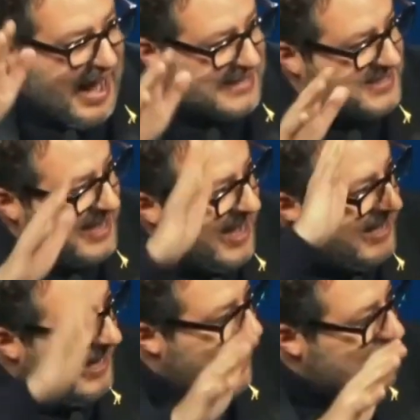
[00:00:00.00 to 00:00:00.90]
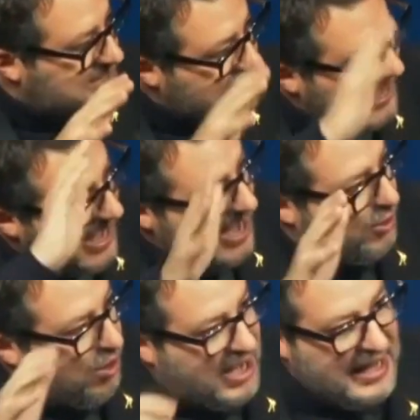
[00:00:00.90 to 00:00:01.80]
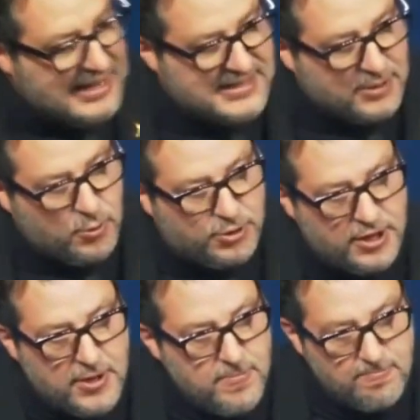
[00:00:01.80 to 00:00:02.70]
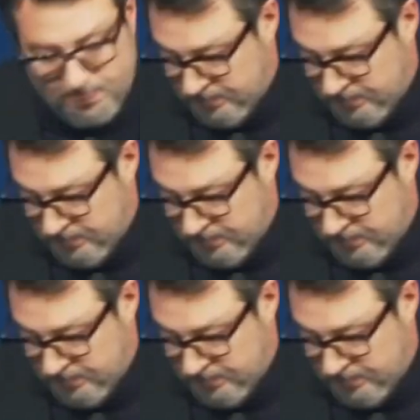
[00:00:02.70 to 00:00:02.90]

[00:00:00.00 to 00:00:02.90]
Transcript: Thank you, and again thank you all.